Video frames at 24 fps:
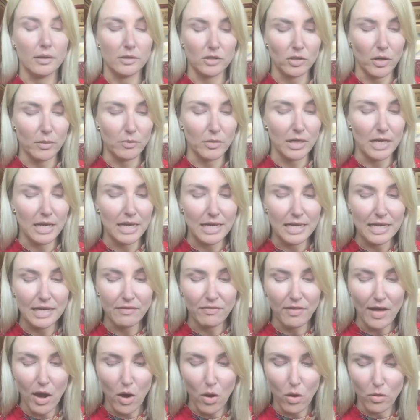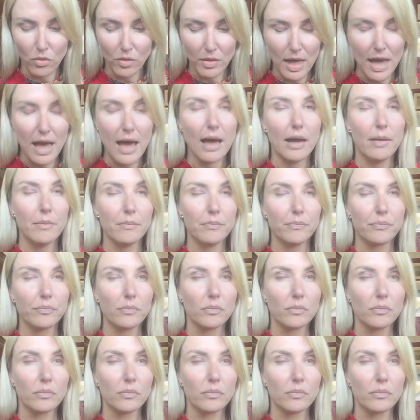So I'm going to leave that on there